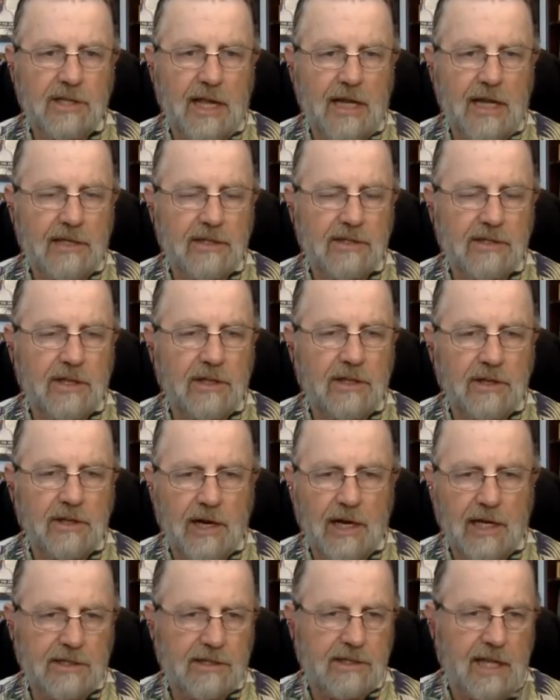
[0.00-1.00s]
States than the
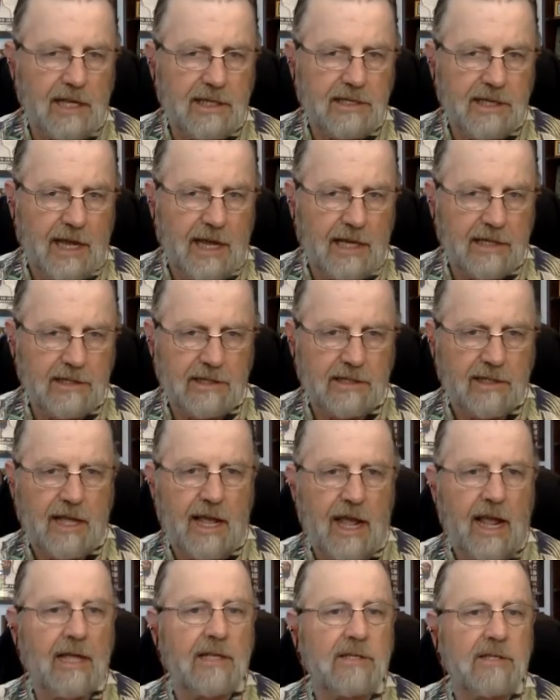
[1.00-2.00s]
United States has at
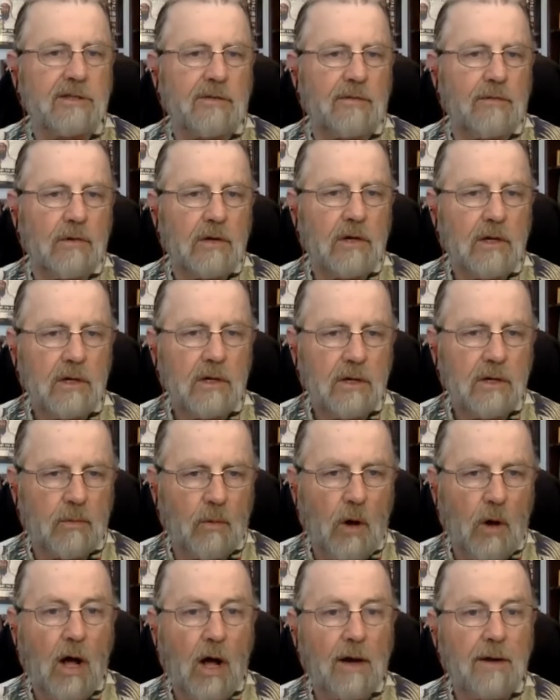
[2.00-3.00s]
the hands of
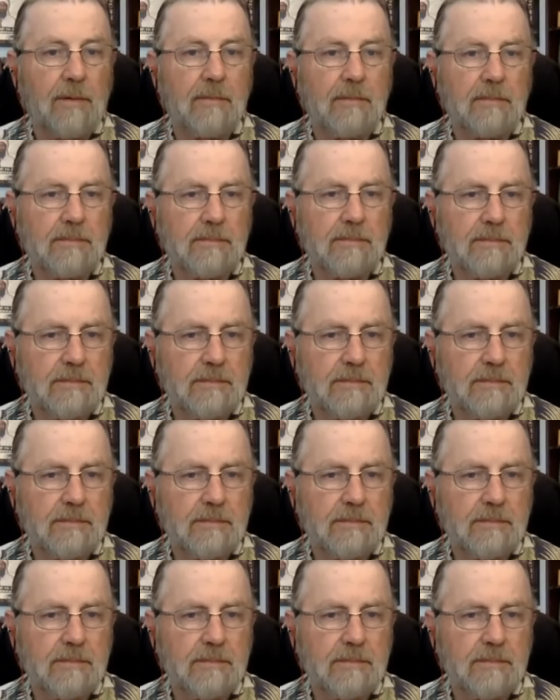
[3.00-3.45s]
Iran.